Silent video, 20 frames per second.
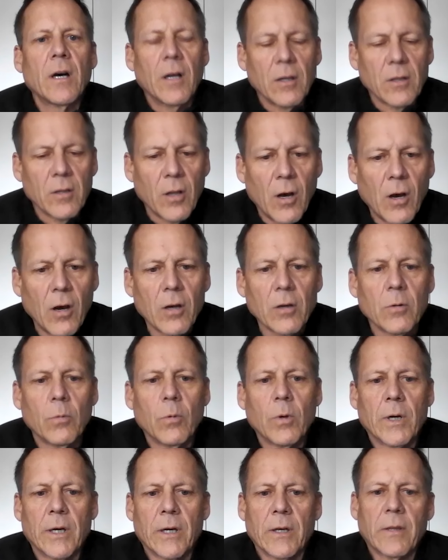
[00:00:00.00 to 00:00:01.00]
along
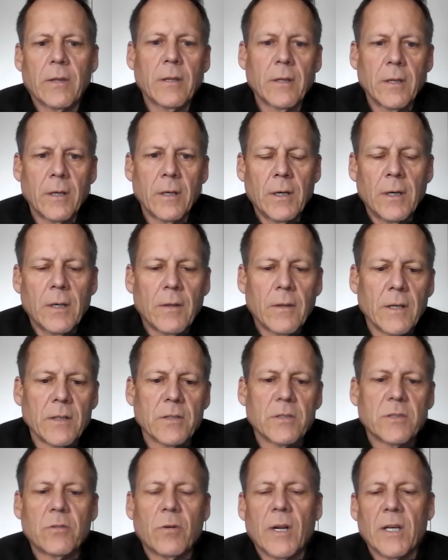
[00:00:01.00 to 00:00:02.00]
with
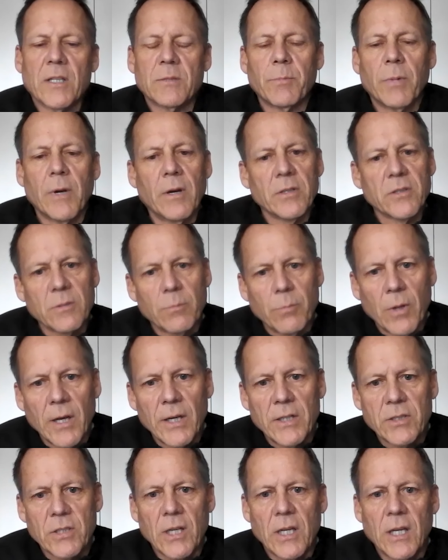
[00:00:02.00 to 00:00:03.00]
this transparent
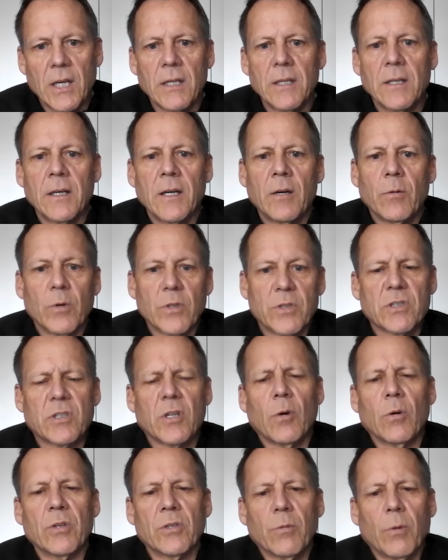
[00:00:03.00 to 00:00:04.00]
supply chain, which is
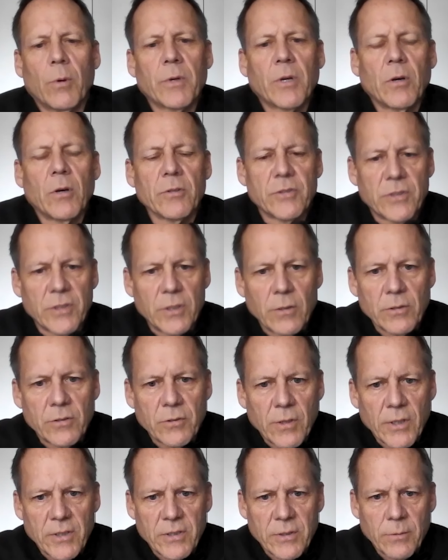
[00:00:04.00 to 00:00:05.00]
going to what we call zero
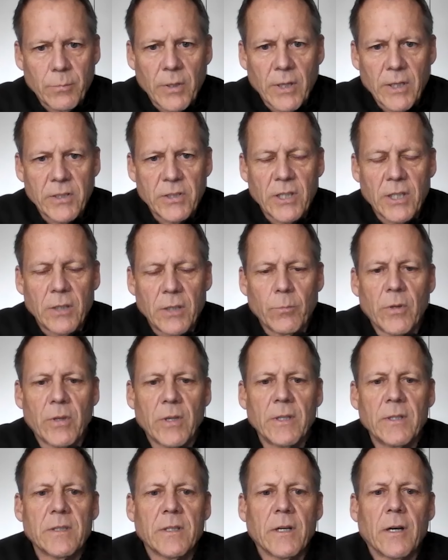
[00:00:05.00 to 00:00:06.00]
trust supply chain with
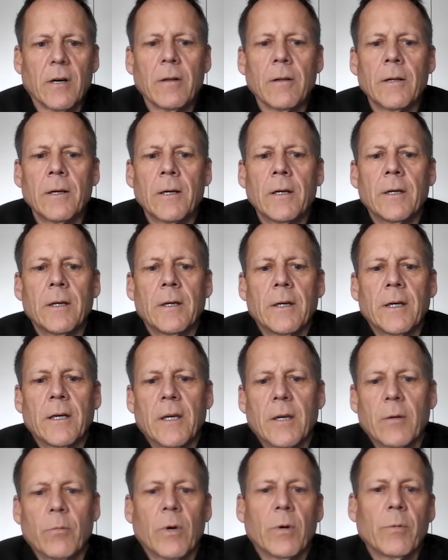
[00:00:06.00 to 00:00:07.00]
Intel.
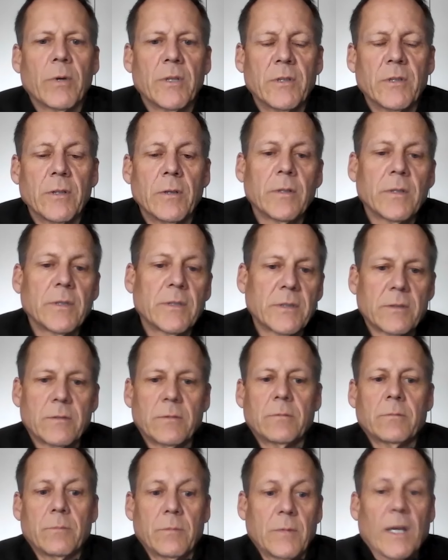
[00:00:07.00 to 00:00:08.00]
And what we do is
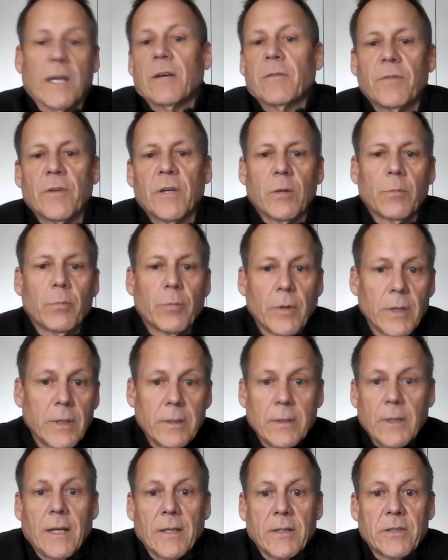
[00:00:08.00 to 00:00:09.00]
take a
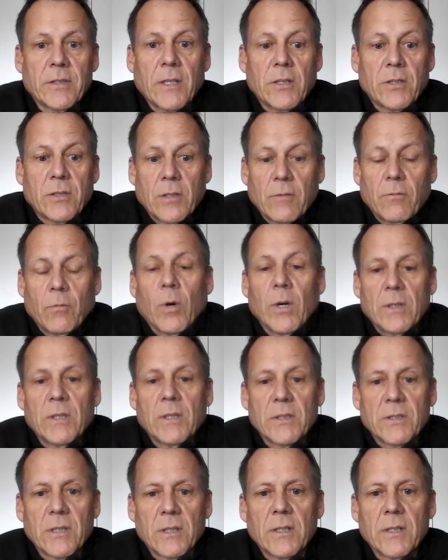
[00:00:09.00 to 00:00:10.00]
fingerprint attestation of what
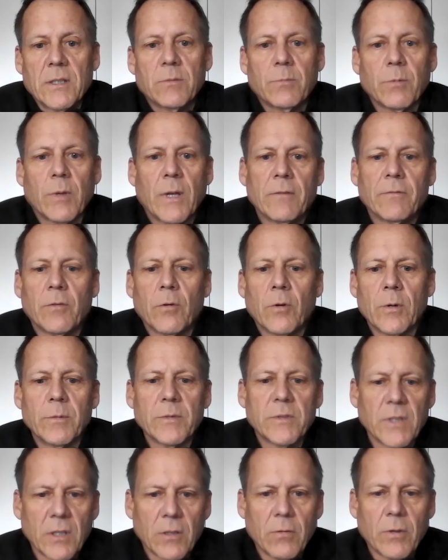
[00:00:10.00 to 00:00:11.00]
is in this platform.
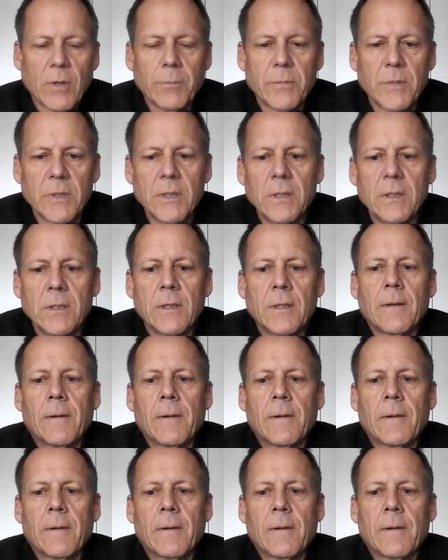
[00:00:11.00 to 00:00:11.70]
It's encrypted.